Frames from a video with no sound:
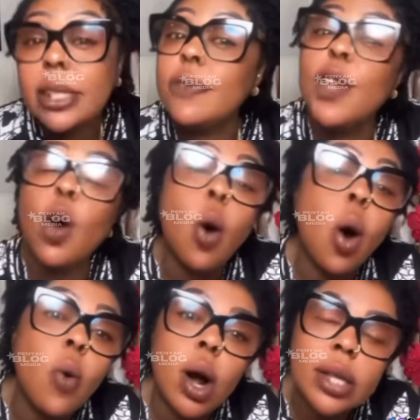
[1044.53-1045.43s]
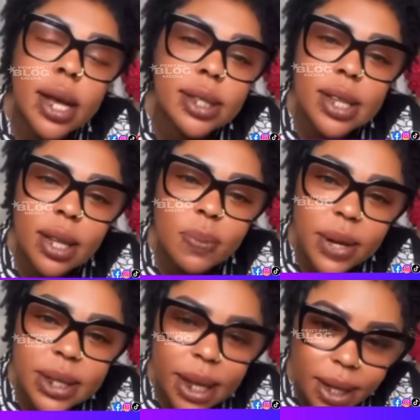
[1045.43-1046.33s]
But if the whole world has
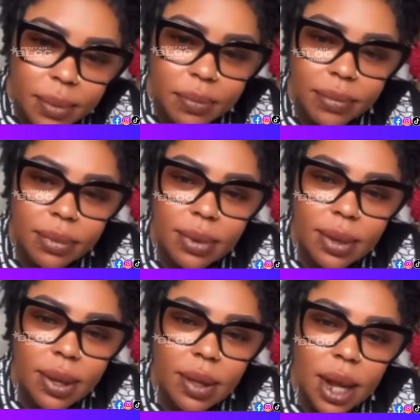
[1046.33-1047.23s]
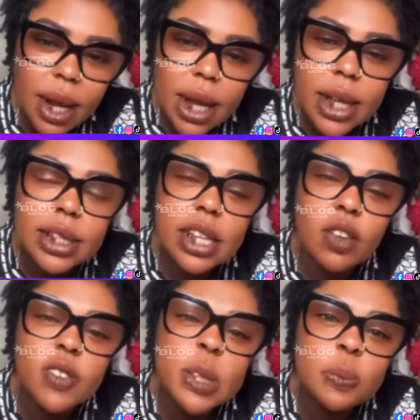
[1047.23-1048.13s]
celebrated him,
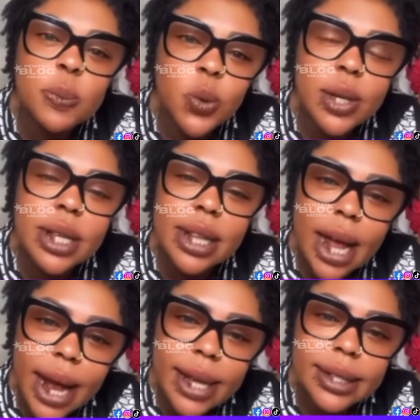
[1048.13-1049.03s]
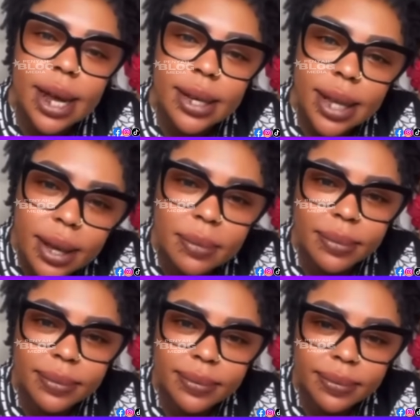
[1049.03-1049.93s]
instead of spewing lies at
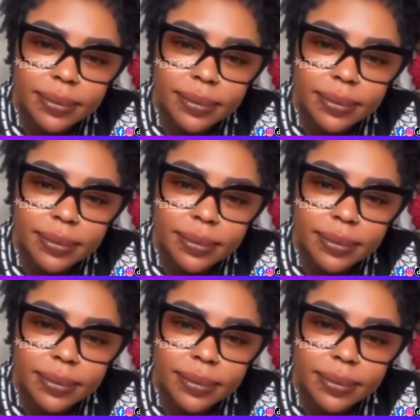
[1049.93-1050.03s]
him,